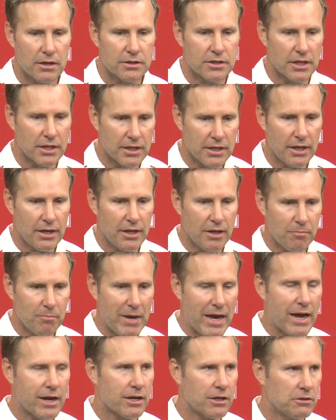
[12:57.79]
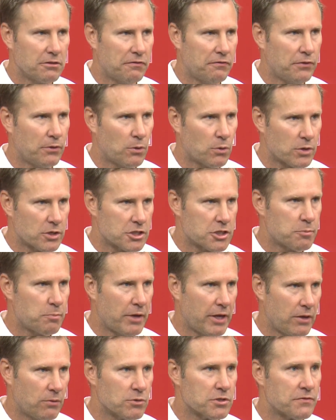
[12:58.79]
to get him back on the floor in
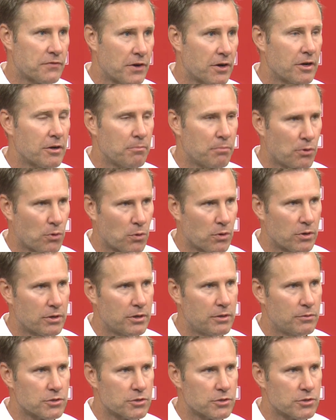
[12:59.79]
Spain was very important.